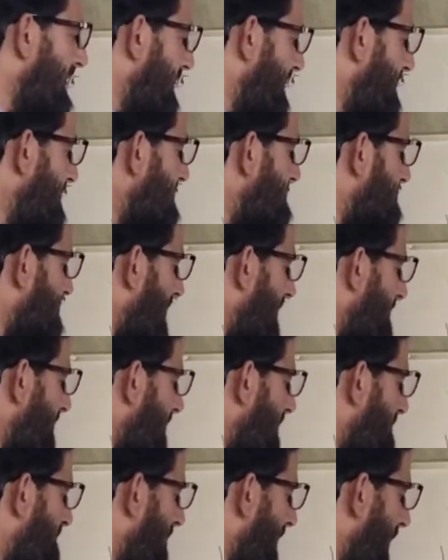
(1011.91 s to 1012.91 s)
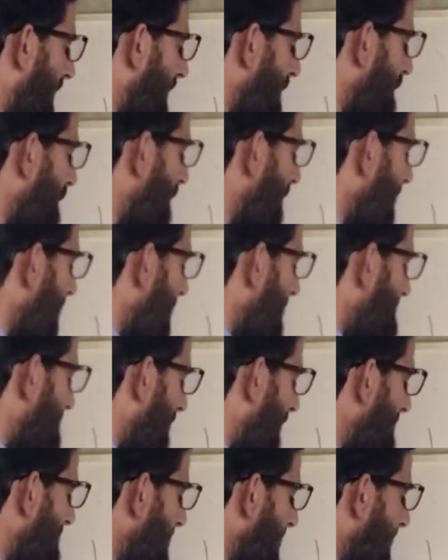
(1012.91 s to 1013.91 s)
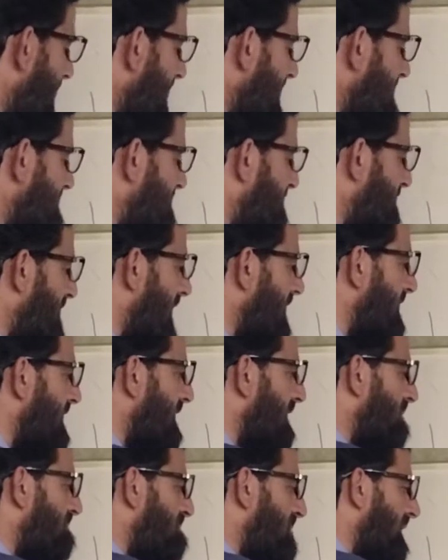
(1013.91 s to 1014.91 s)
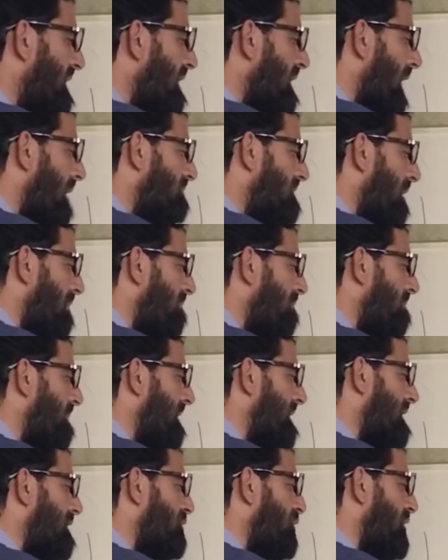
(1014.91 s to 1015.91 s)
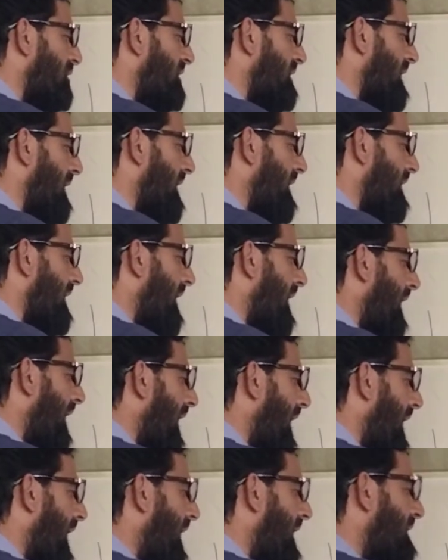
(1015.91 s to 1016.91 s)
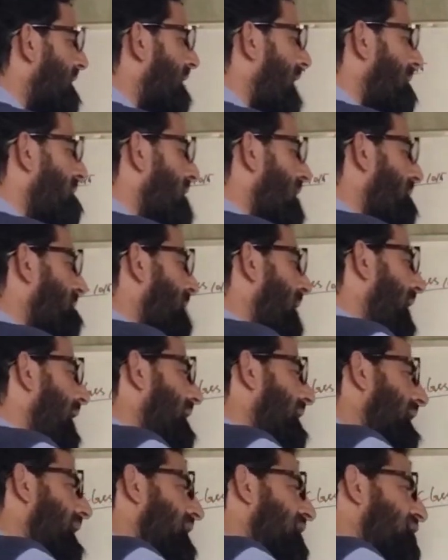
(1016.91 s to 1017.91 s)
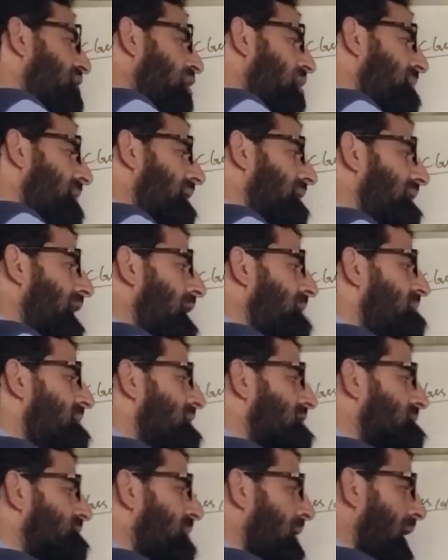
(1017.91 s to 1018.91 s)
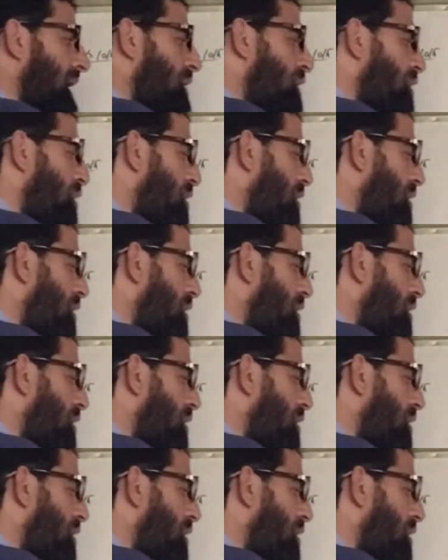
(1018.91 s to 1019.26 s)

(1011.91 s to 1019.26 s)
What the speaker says: He is covering 5, from A he is starting, picking up the potato here and coming back and dropping. That means 5